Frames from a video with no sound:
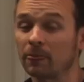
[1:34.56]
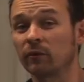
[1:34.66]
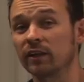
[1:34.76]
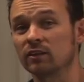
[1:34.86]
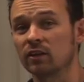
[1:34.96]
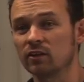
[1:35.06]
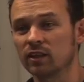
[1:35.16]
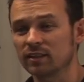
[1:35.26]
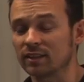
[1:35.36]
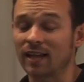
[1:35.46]
The reason I do
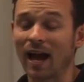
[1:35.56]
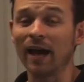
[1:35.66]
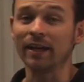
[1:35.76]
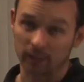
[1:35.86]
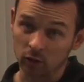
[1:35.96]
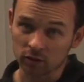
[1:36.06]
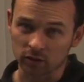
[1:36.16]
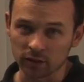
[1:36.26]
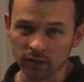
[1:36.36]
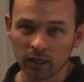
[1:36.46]
this is A, it looks
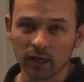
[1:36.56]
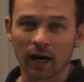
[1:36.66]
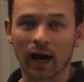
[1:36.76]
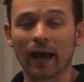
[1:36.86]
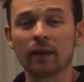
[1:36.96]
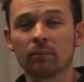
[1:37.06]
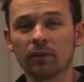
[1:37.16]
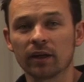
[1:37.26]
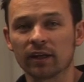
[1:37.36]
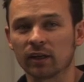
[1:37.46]
good uh, and
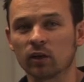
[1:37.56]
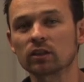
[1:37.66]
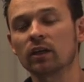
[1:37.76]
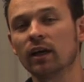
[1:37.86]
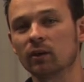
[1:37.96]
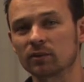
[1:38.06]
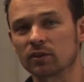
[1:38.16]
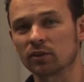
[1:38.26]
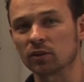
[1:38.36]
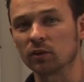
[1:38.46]
B, it also
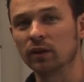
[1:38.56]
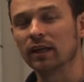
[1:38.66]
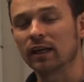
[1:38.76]
helps to